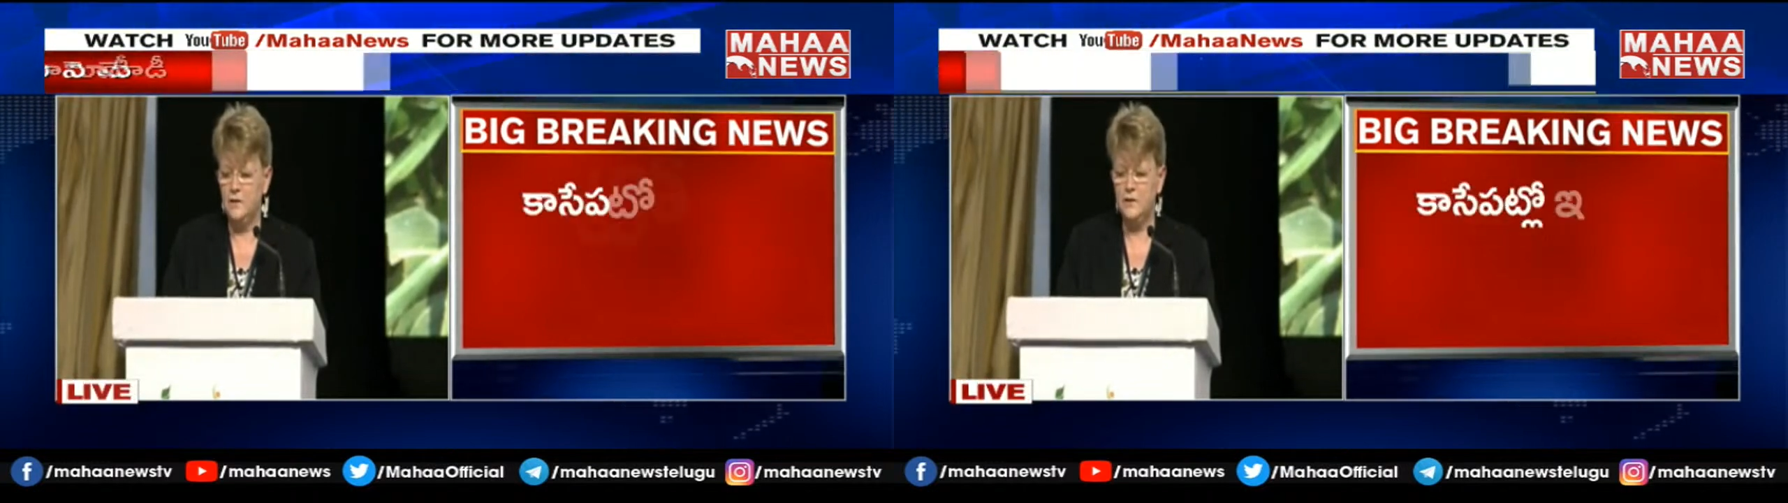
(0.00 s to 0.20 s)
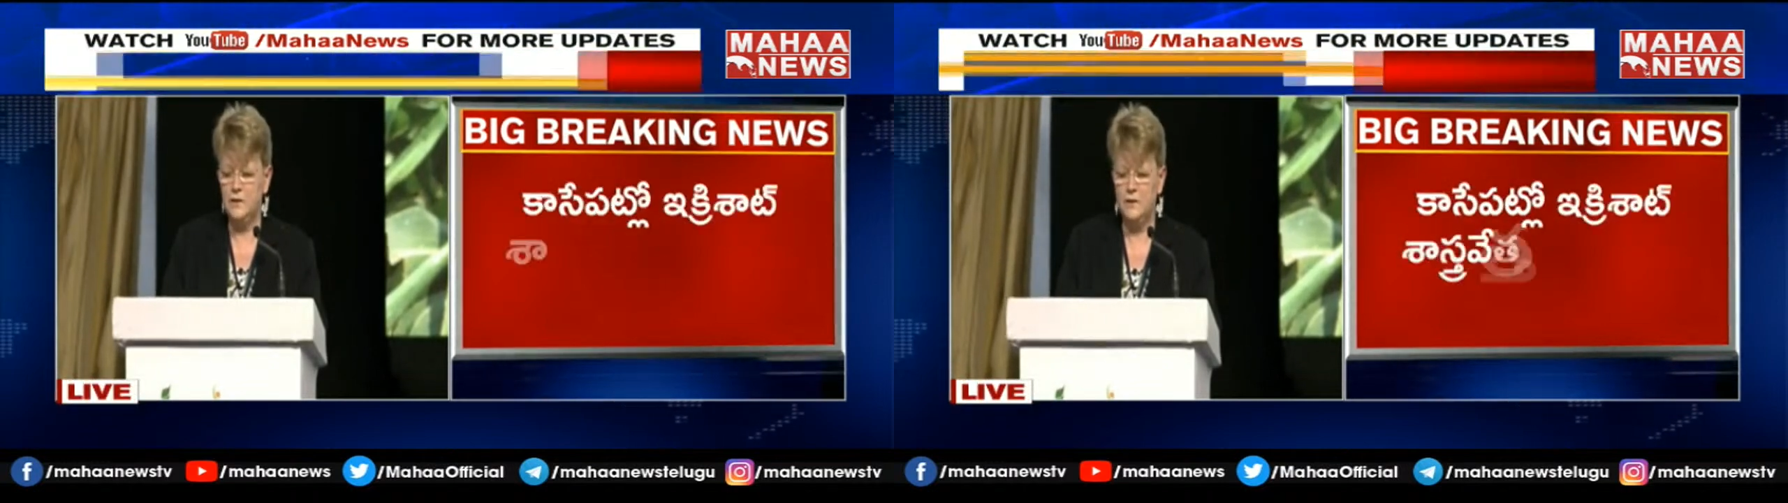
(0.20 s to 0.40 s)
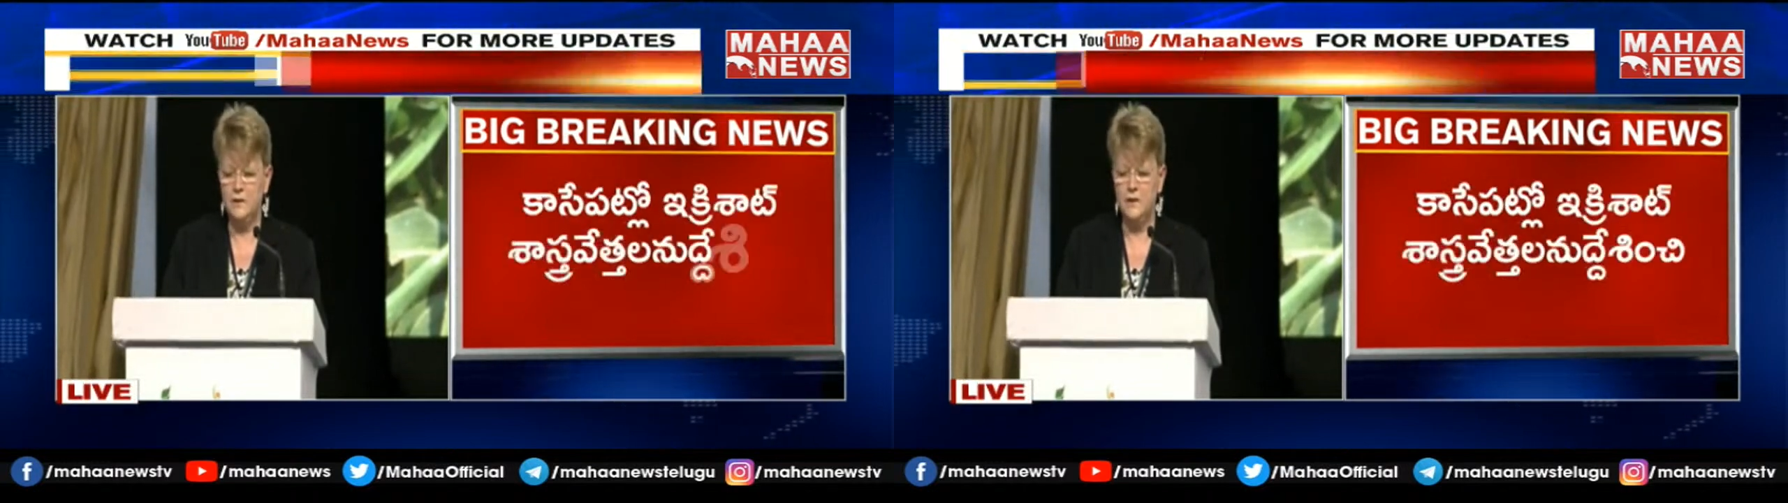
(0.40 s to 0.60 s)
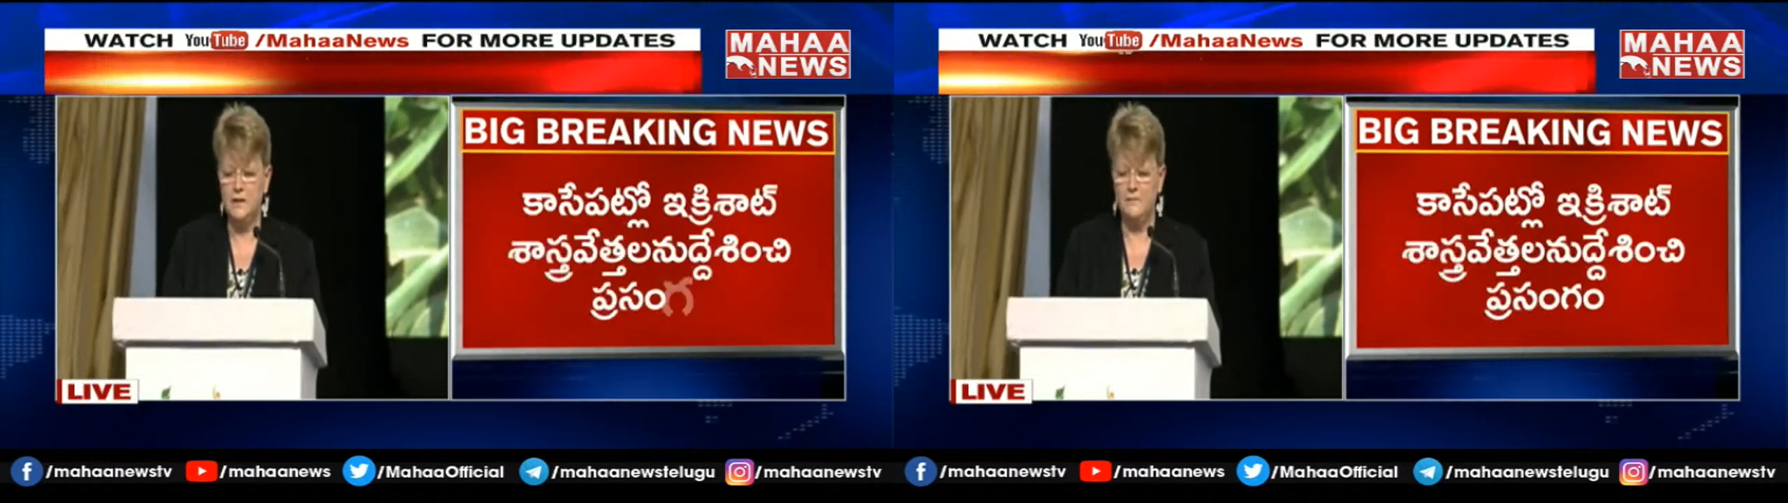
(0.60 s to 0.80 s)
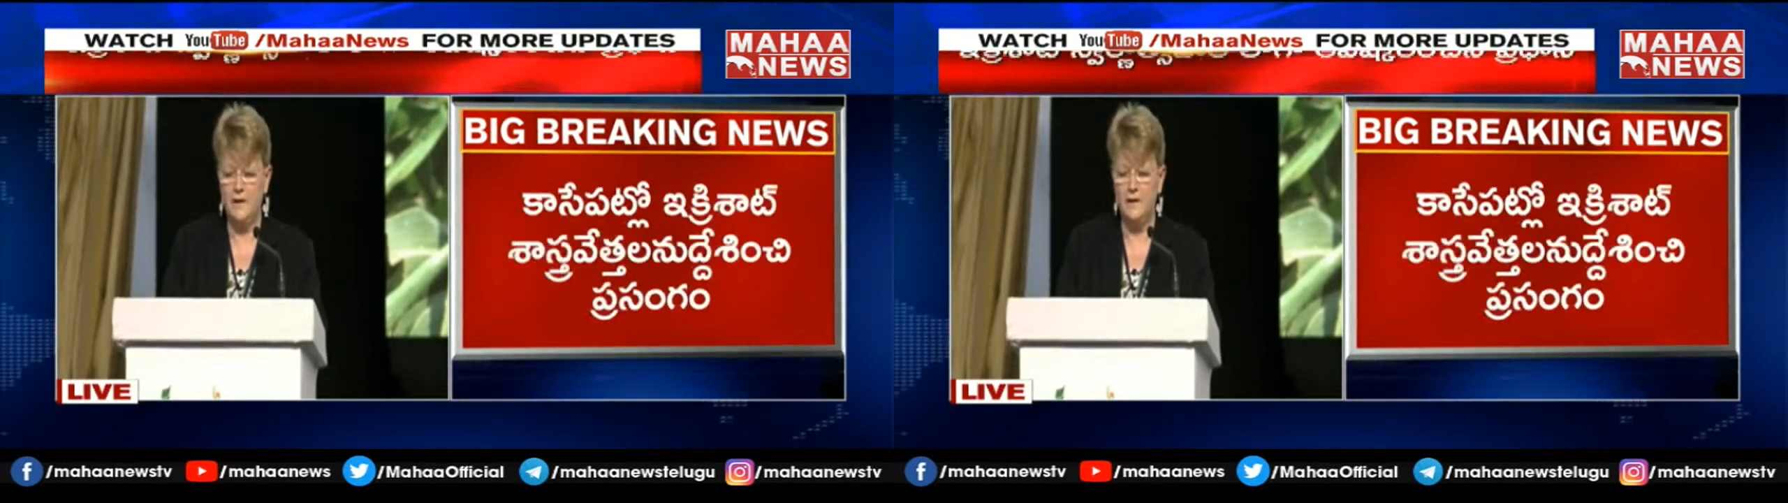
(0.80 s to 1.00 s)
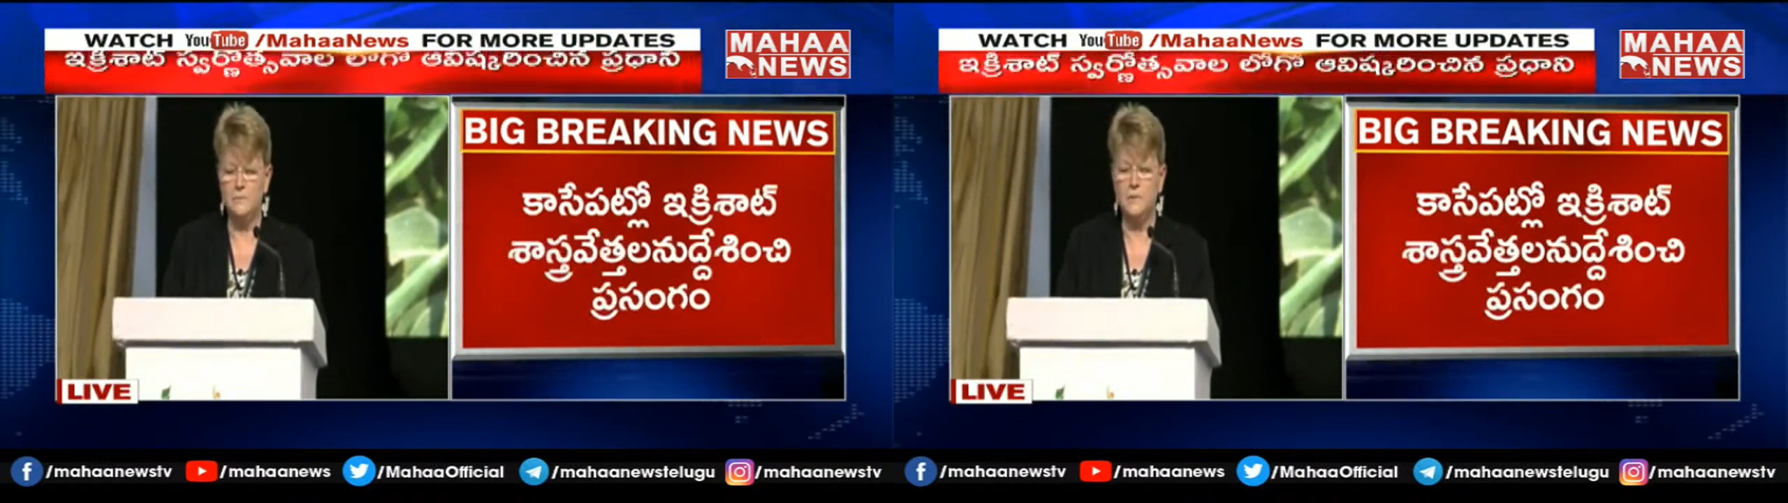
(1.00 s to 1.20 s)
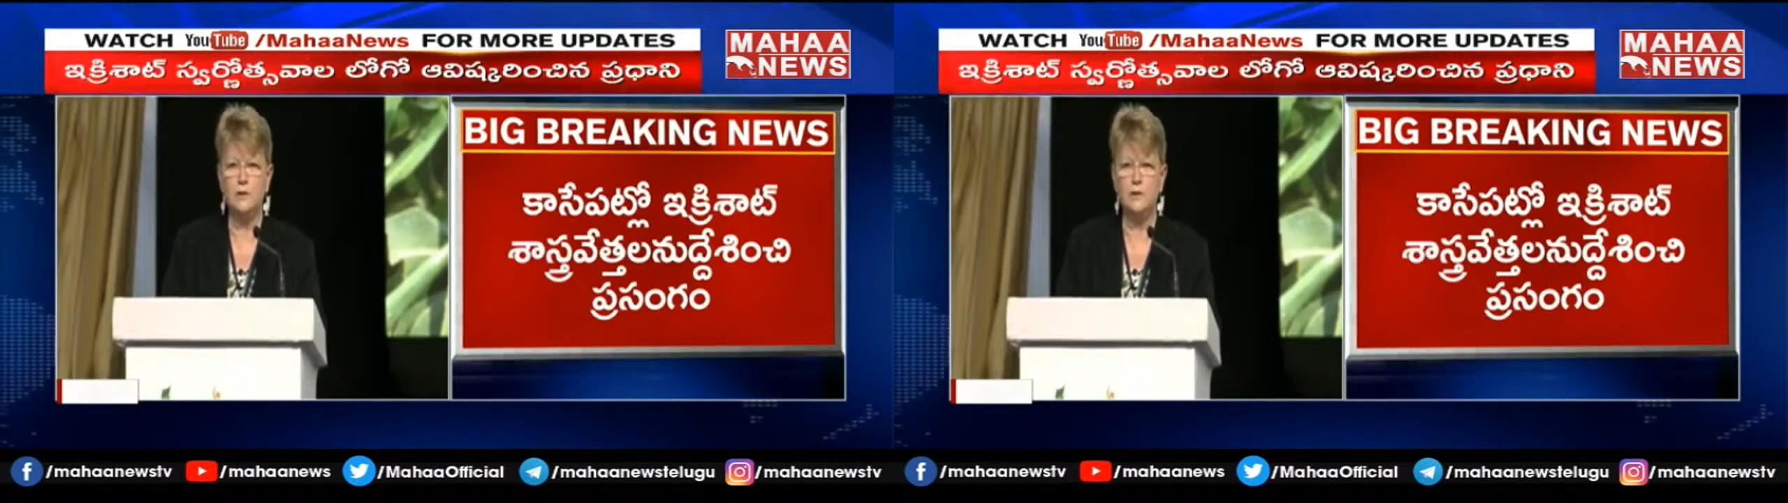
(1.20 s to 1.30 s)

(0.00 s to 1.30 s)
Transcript: and to start to develop